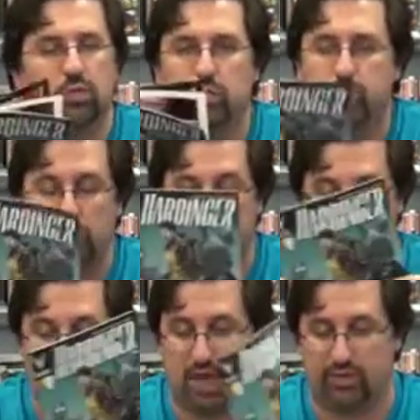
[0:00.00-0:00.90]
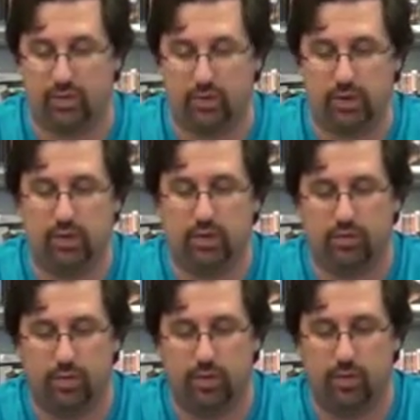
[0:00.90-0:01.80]
Brilliant stuff. I'm really looking
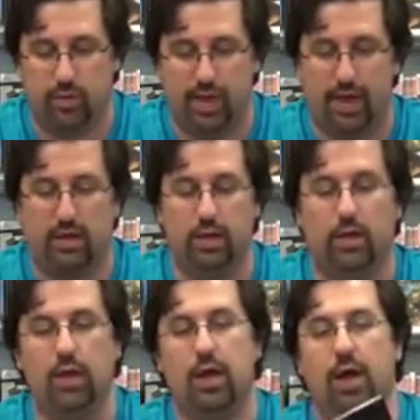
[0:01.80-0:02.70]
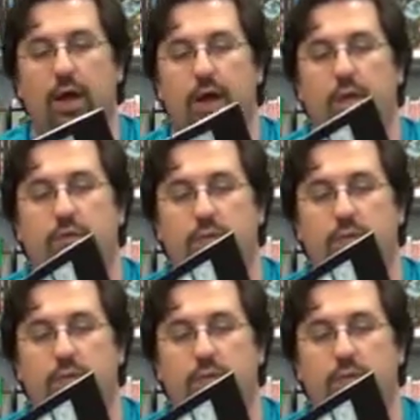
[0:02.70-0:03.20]
forward to more of that. From